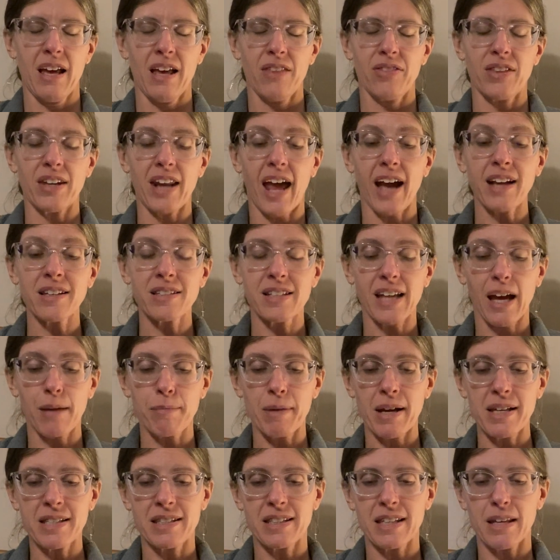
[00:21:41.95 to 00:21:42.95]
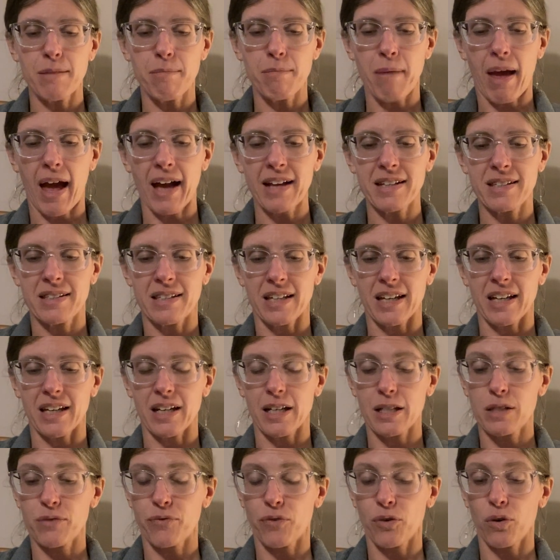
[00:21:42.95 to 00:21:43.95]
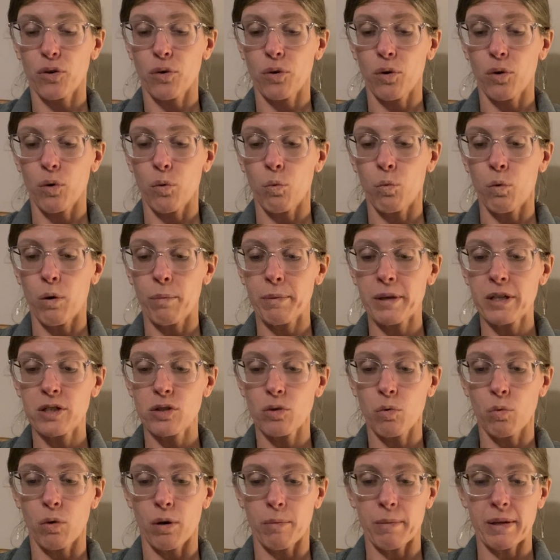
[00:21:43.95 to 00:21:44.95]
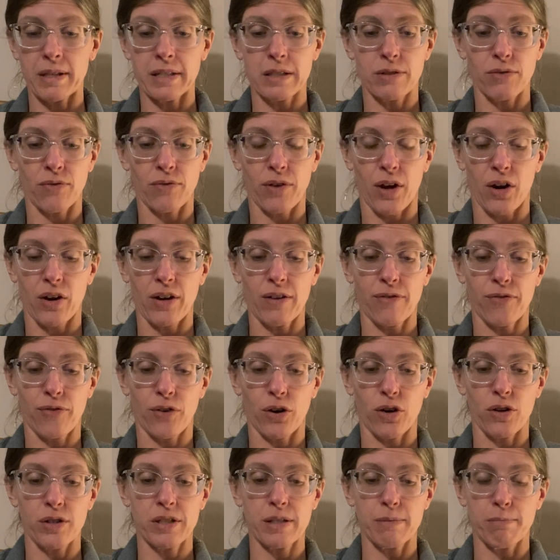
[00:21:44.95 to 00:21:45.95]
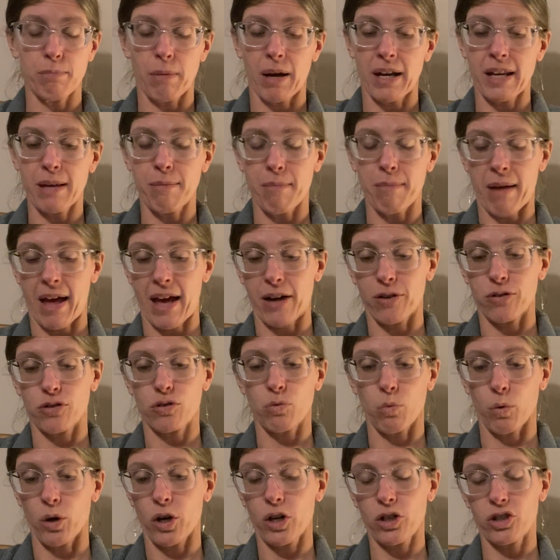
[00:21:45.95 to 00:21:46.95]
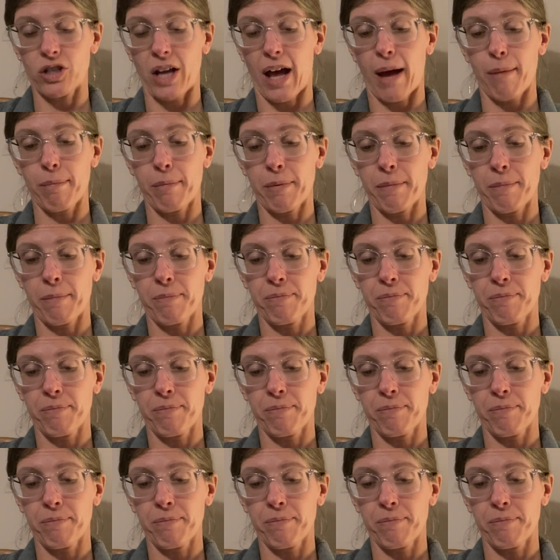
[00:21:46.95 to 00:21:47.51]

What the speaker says: The next time I see Maxine, it's for Woman to Woman's very first Money Matters workshop.